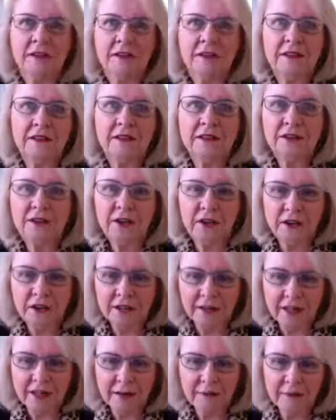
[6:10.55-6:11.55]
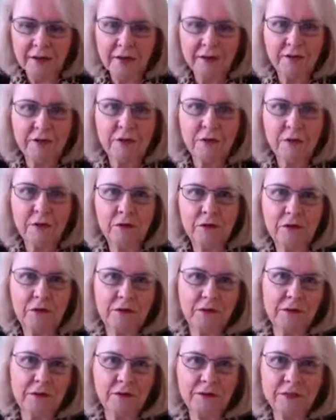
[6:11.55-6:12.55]
the Dalai Lama, if you will,
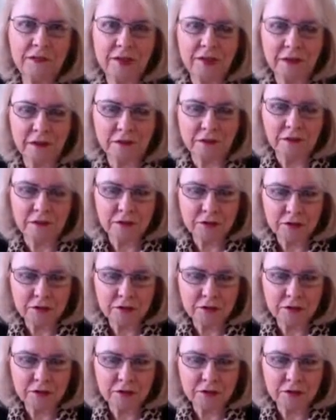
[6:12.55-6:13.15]
within themselves,